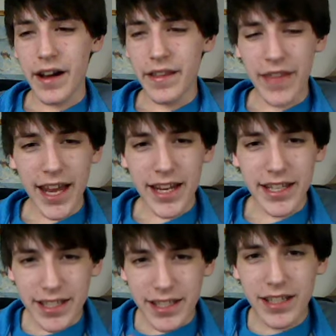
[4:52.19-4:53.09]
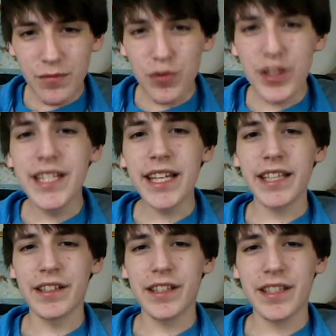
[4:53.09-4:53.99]
That is
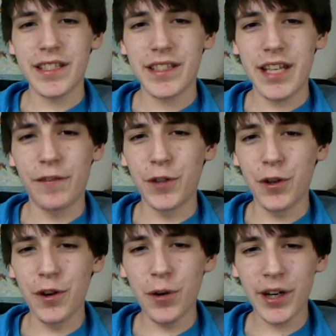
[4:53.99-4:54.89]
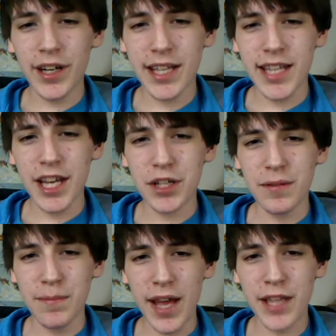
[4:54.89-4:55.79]
ridiculous. If you're an
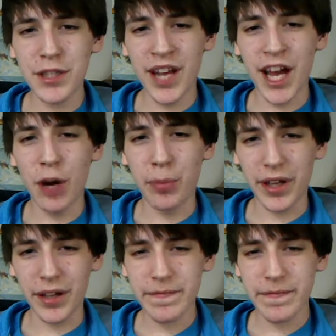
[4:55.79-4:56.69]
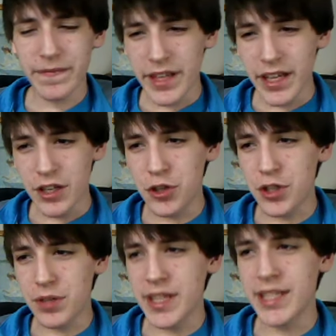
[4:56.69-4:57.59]
organization bent on helping, you
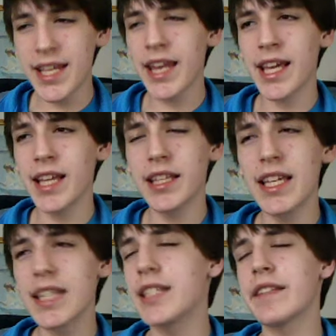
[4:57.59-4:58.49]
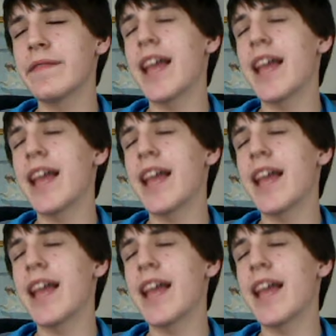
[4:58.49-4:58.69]
should be sending at least